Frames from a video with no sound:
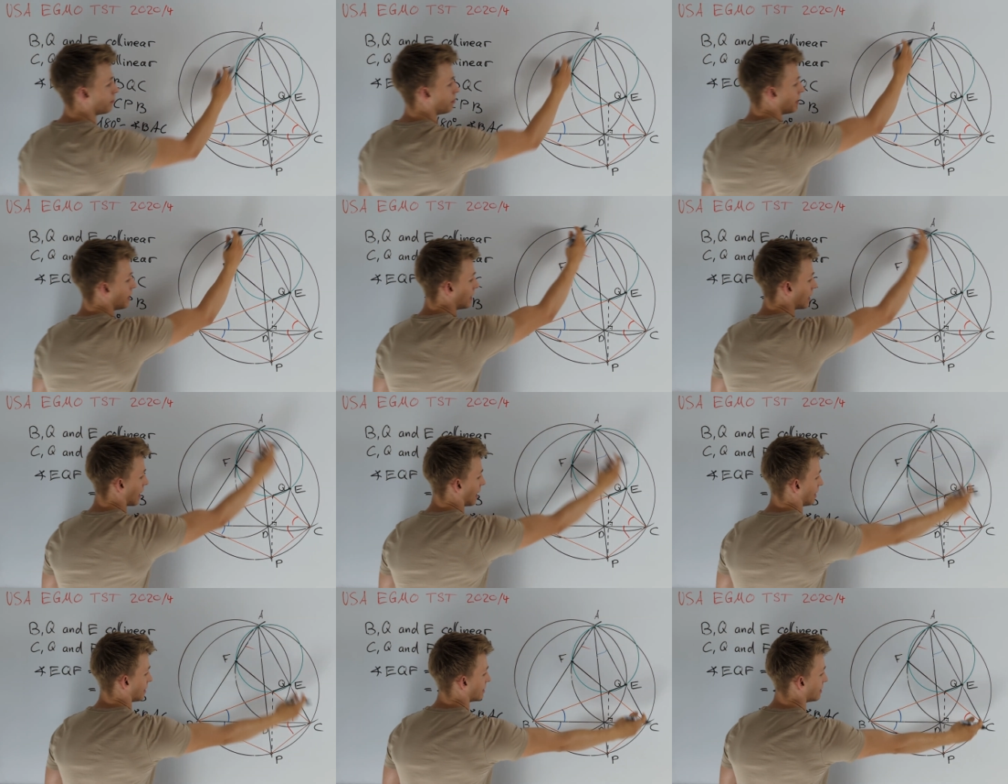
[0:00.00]

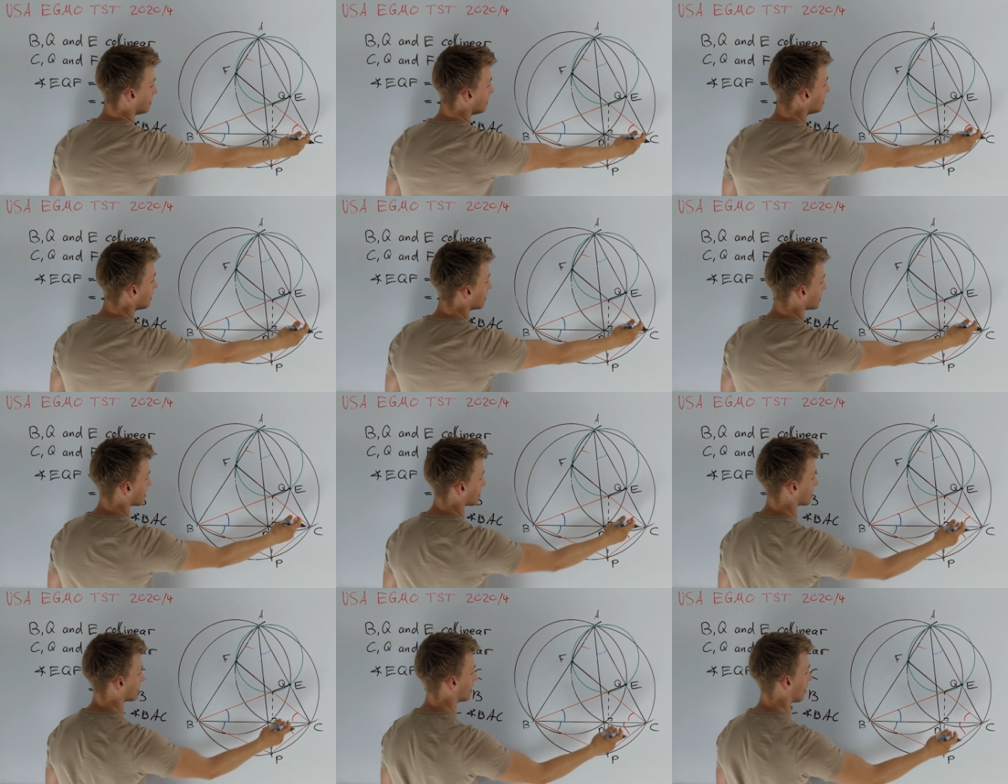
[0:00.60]

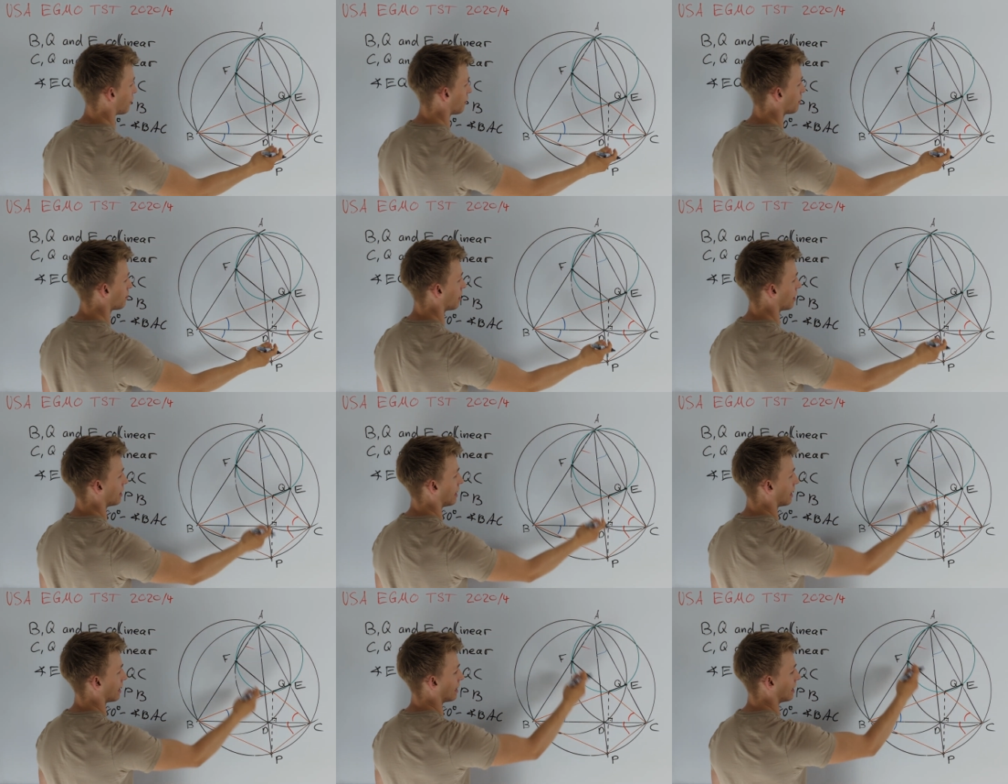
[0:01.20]
BAC is nothing
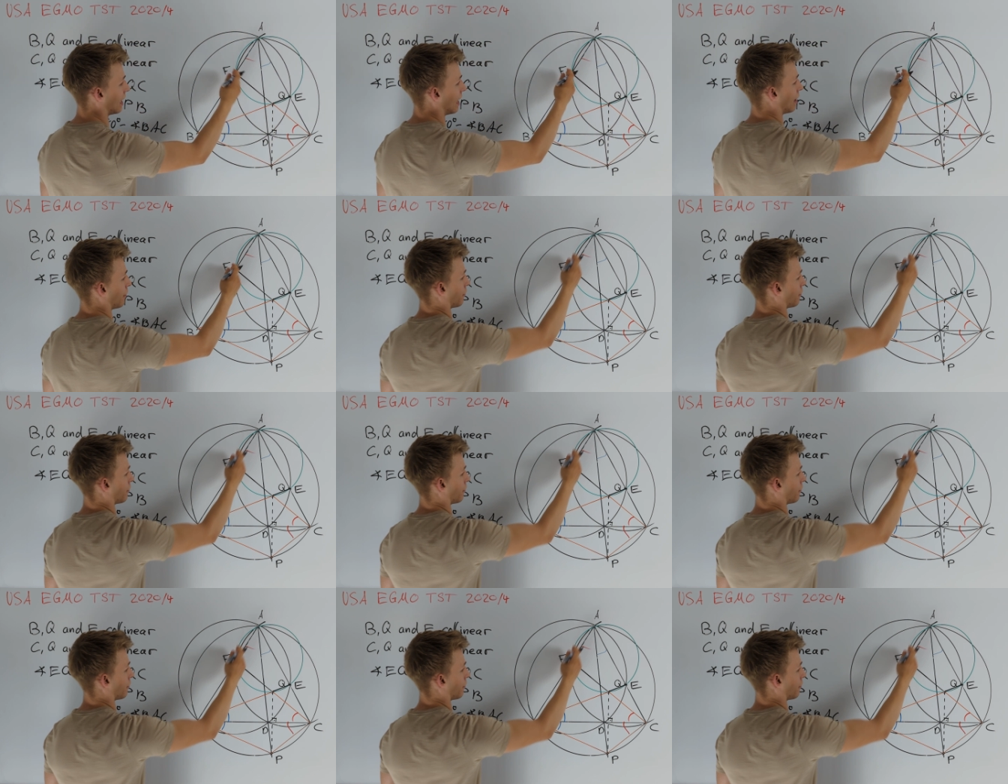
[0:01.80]
but angle